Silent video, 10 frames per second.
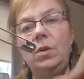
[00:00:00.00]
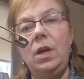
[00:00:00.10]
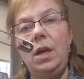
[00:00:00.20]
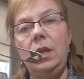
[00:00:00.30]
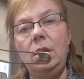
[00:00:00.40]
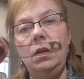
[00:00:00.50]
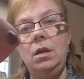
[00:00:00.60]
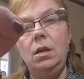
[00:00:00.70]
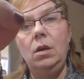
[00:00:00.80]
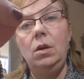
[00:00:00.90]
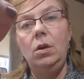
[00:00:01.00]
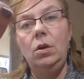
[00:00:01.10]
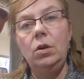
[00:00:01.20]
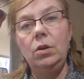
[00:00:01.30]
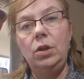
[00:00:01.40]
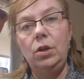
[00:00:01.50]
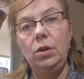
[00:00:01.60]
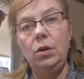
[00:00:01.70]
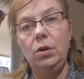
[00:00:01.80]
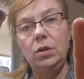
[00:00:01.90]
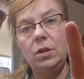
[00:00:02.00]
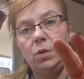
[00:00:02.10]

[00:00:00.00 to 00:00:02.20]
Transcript: can hook your